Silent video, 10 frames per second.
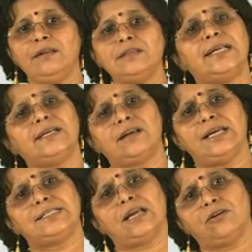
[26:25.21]

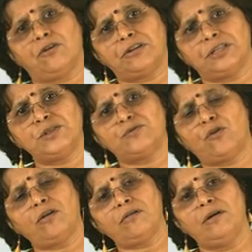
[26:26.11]
centralized algorithms
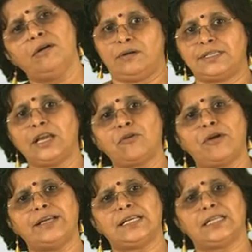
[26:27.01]
for
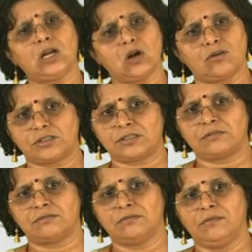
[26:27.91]
synchronizing the clocks.
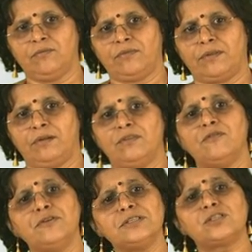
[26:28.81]
The
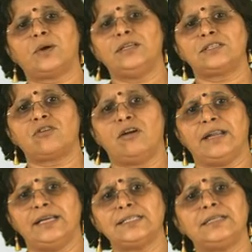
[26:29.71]
first one is called
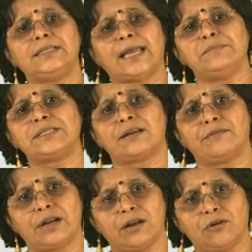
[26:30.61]
as a time
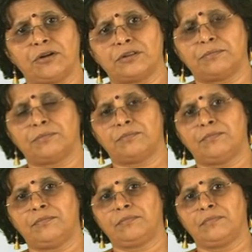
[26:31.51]
server algorithm.
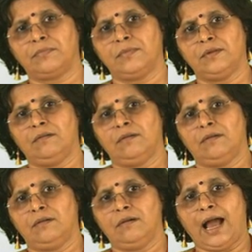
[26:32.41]

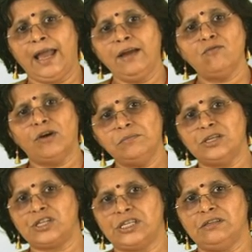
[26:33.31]
I have one
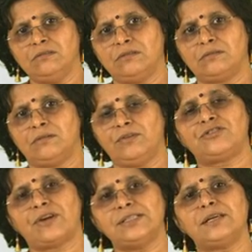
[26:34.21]
machine which
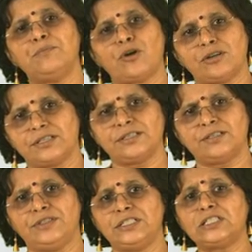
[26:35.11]
runs a process
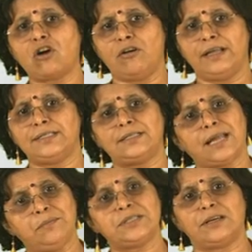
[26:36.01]
which is called as a
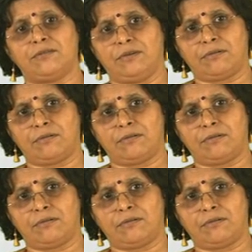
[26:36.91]
time server.